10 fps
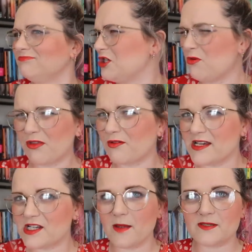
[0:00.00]
two or
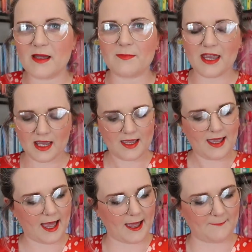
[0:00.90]
three times maybe.
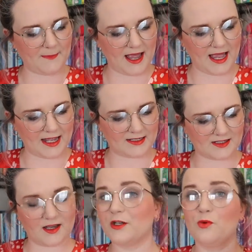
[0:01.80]
Um, and
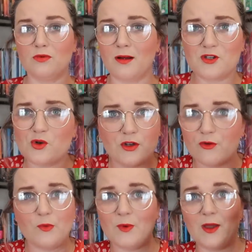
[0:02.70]
uh, you, I'm sure
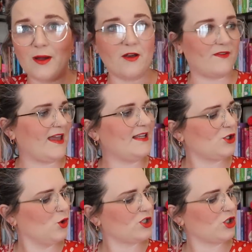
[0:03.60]
you're all well aware of it.
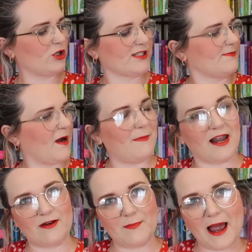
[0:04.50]
It's Noughts and Crosses by Malorie